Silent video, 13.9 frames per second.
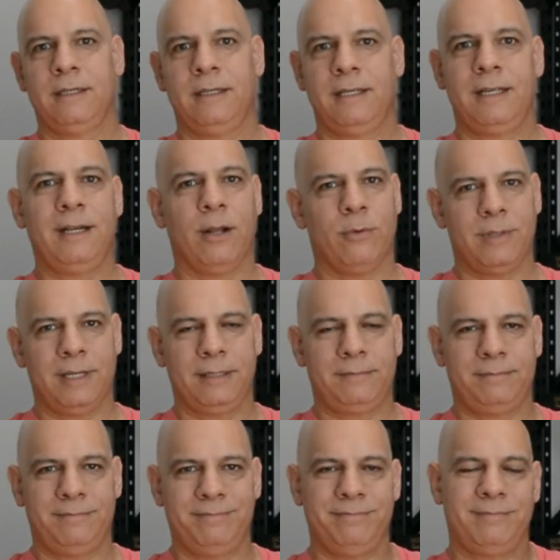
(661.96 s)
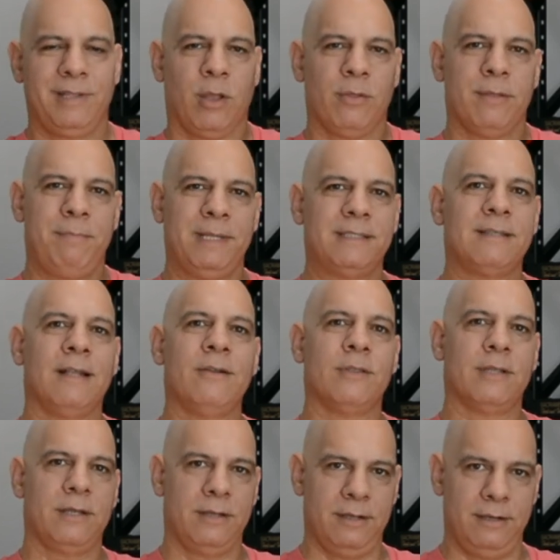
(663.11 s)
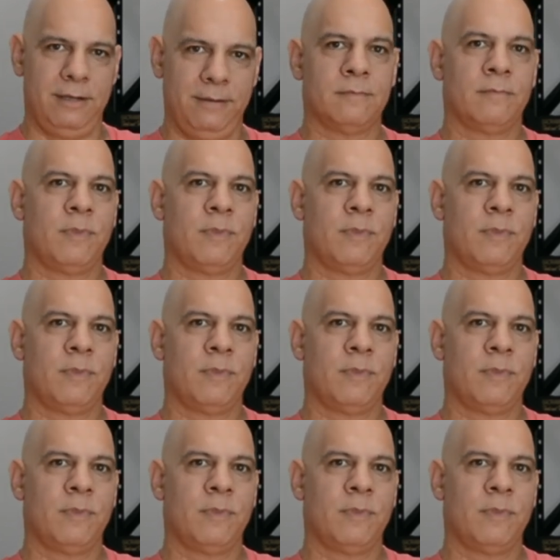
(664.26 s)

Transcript: you know, all the bits under the hood.